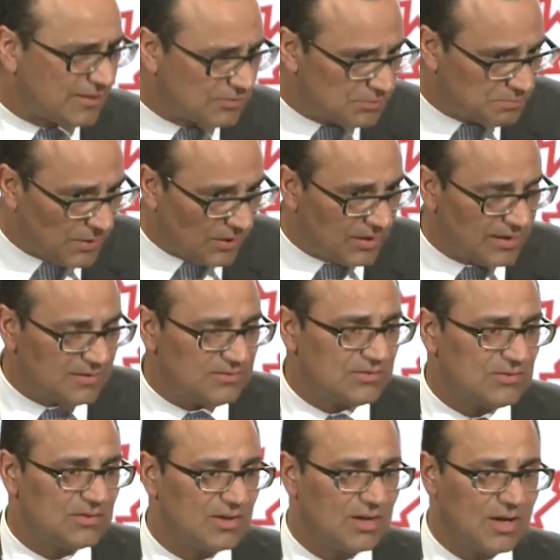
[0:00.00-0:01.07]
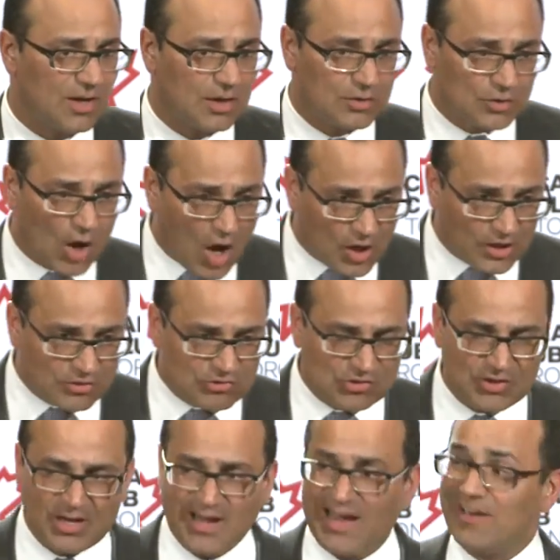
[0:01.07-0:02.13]
experience,
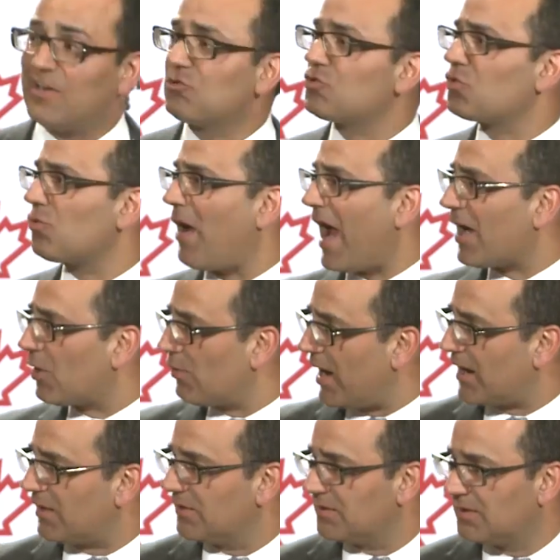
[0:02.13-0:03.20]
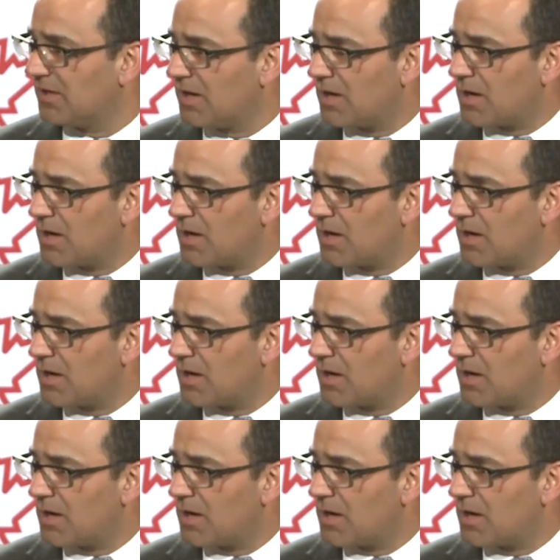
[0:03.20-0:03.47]
knowledge, and a track record,